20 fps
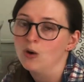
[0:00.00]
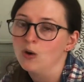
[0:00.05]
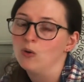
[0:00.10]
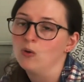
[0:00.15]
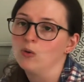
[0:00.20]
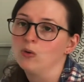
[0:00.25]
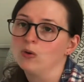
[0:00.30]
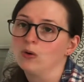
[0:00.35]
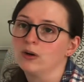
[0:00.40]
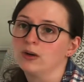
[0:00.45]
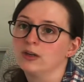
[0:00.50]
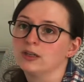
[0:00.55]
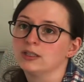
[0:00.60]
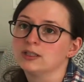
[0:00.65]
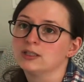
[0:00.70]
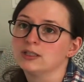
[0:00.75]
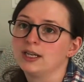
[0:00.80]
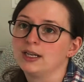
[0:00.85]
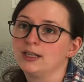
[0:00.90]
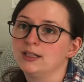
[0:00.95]
or
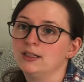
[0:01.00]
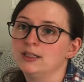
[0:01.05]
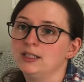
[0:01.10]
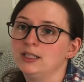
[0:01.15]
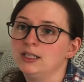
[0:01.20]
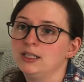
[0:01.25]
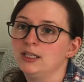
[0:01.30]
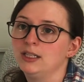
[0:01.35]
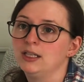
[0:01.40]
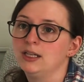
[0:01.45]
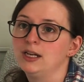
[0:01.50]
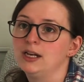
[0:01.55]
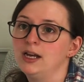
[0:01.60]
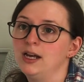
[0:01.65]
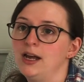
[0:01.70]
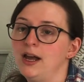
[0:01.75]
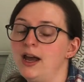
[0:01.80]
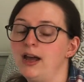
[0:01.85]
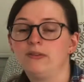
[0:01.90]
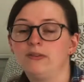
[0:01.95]
suddenly
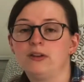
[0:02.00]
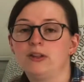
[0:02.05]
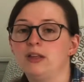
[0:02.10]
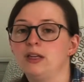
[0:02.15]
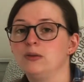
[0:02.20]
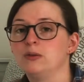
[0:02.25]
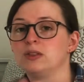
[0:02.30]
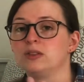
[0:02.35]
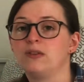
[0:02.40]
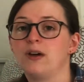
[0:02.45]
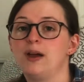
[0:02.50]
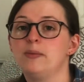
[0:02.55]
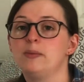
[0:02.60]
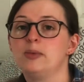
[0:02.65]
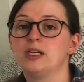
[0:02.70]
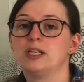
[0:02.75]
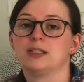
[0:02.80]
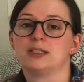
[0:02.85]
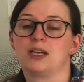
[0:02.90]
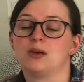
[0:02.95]
everything was fine
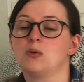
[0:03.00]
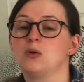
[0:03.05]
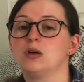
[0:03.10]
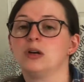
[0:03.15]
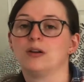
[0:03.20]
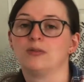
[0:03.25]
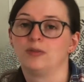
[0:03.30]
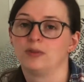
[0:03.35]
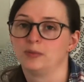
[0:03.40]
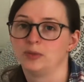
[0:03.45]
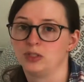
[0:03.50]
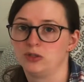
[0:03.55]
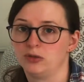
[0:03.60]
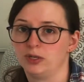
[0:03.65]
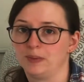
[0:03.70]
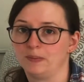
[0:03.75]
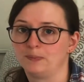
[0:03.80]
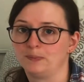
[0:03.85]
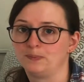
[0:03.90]
because I woke up from a dream.